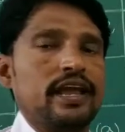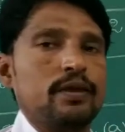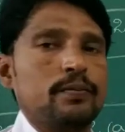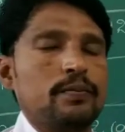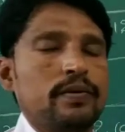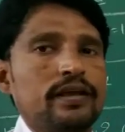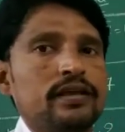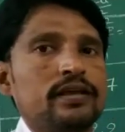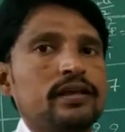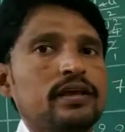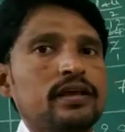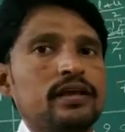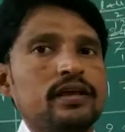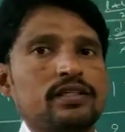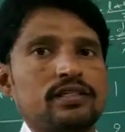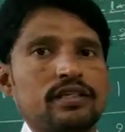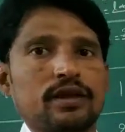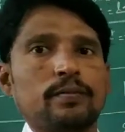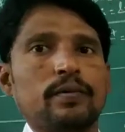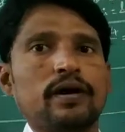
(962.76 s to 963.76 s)
di by
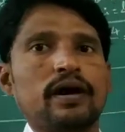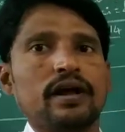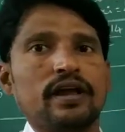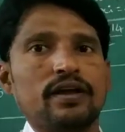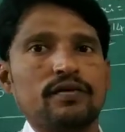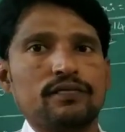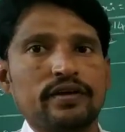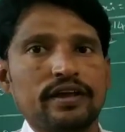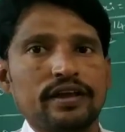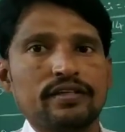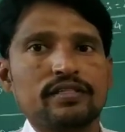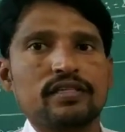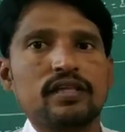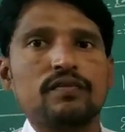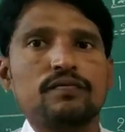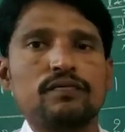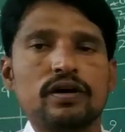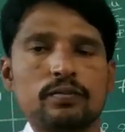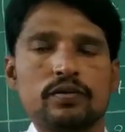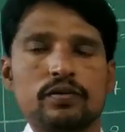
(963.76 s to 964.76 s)
sigma fi
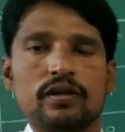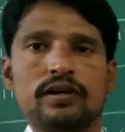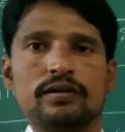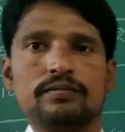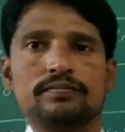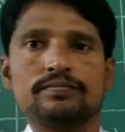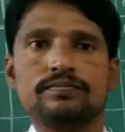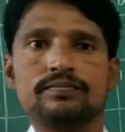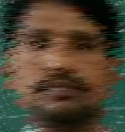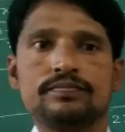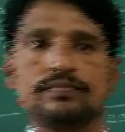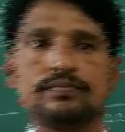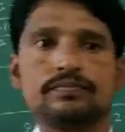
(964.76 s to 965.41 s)
is the formula.